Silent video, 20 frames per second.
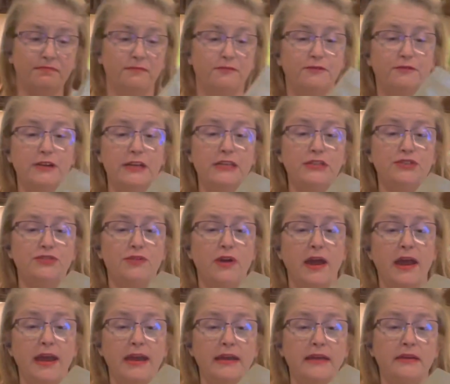freeze
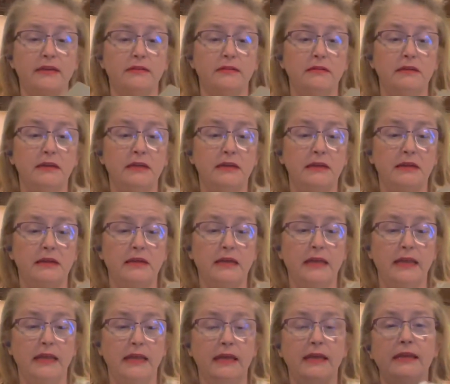dried
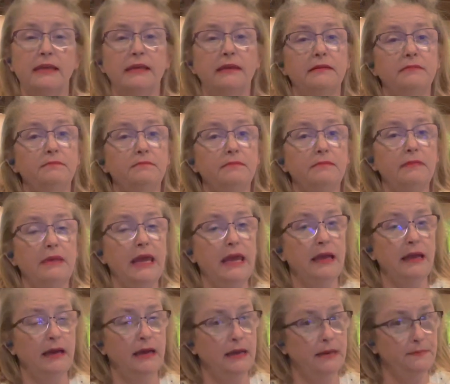in
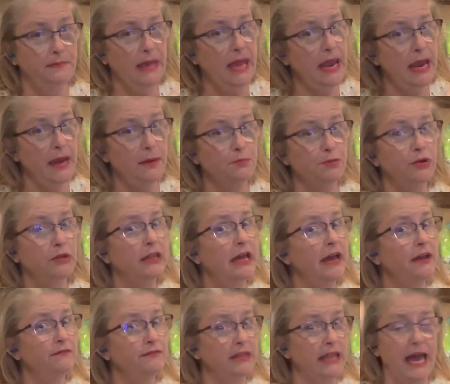April
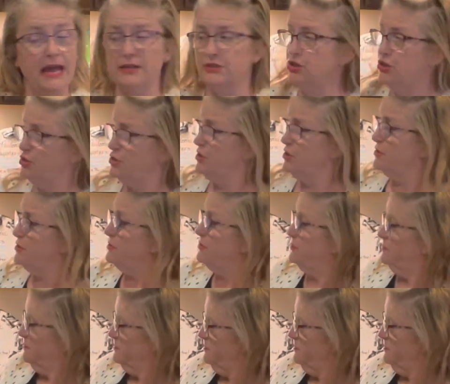of last year.